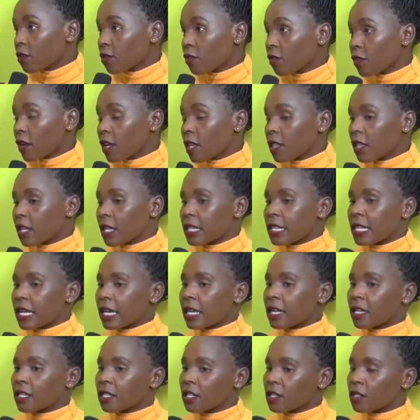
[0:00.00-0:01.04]
find that the
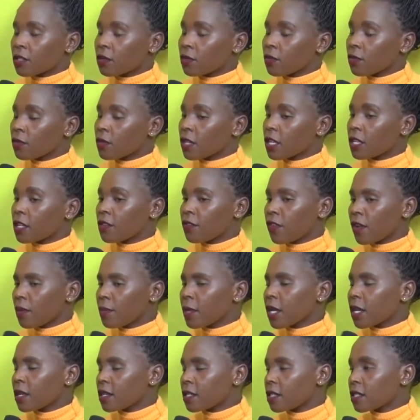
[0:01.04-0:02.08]

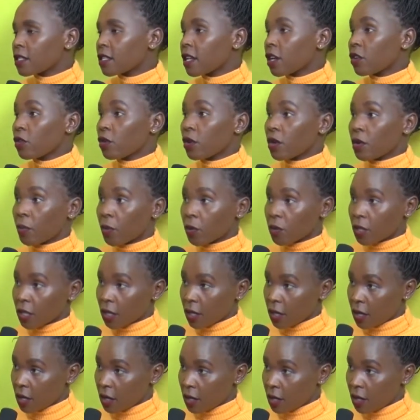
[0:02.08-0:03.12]
defilement cases are not
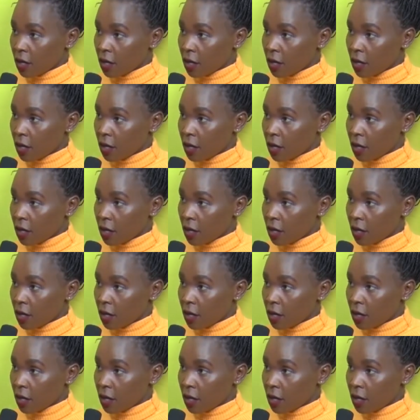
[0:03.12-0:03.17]
reported